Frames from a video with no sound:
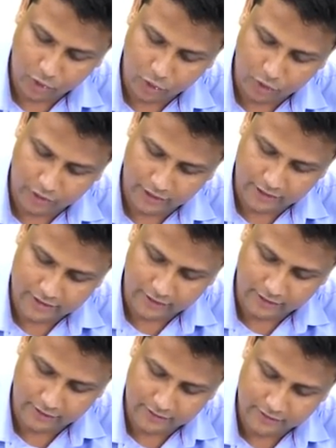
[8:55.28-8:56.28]
coronary
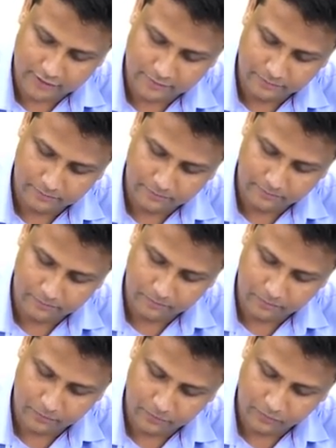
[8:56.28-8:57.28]
sinus,
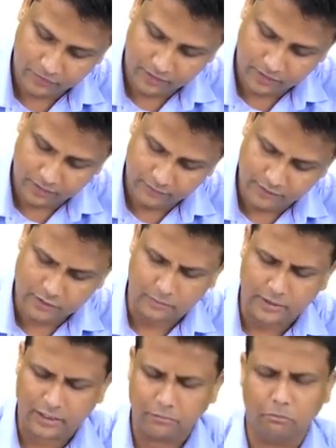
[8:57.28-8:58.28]
which will
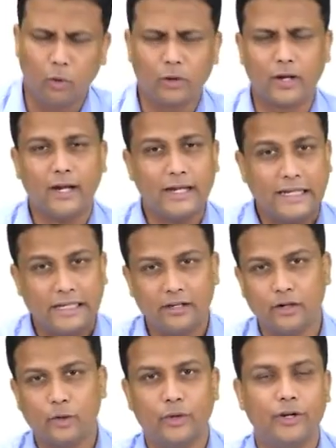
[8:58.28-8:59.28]
be like more
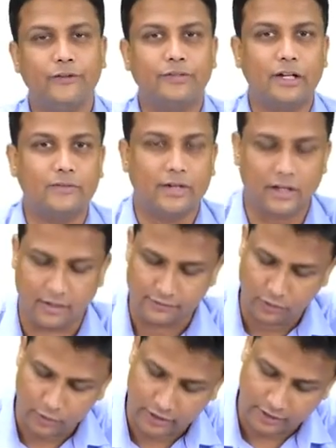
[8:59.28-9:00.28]
near to your inferior vena cava
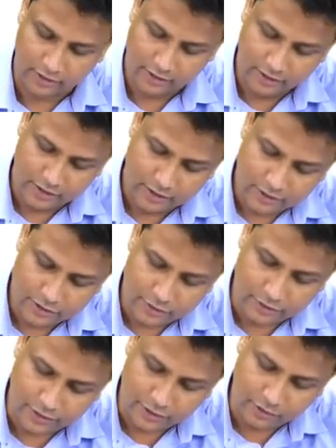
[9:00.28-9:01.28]
only. So
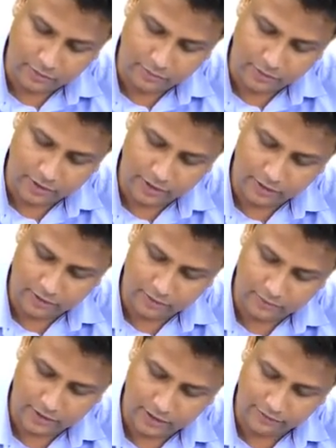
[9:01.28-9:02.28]
try to remember, here you'll
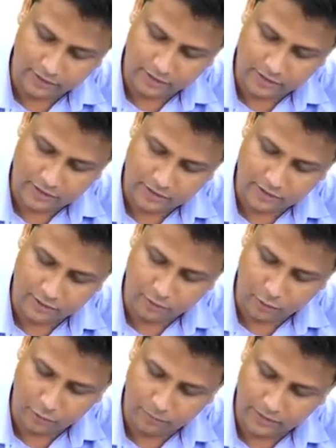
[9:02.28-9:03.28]
be having, this is the
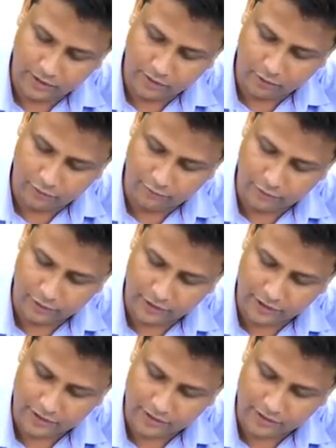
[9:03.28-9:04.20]
opening of coronary